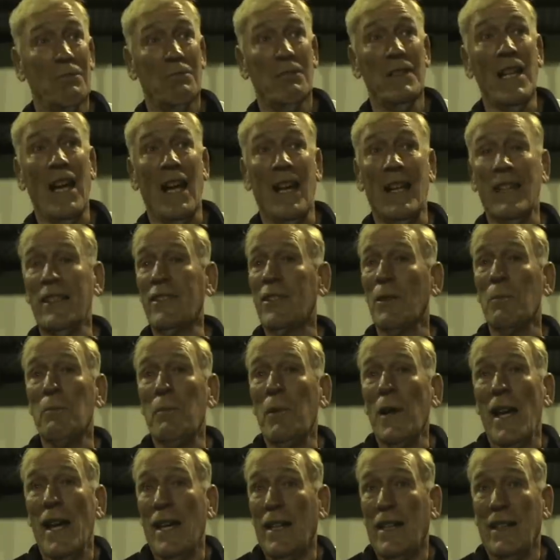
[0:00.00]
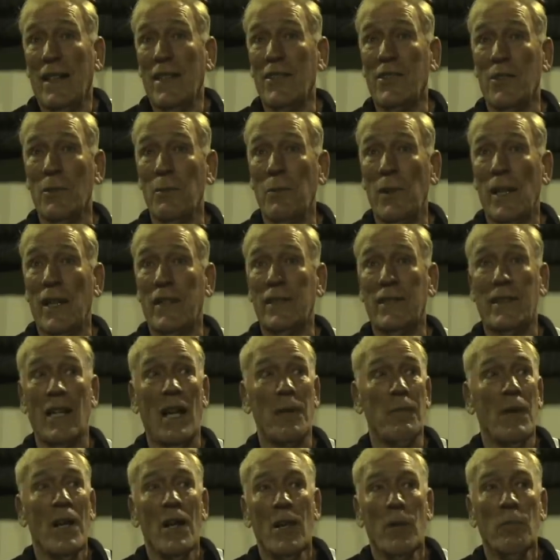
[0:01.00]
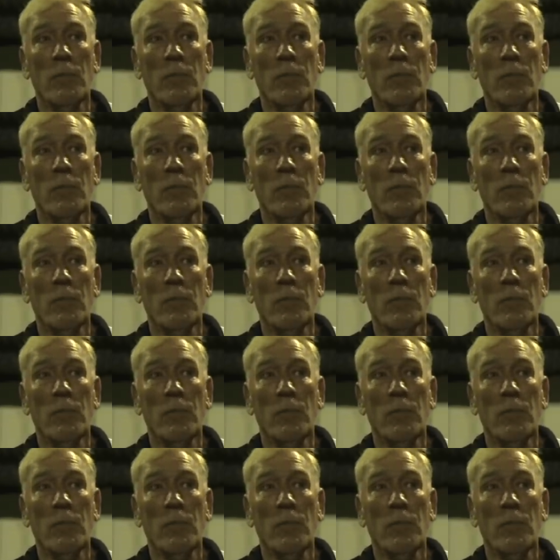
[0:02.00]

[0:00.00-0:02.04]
yeah, it's a big step.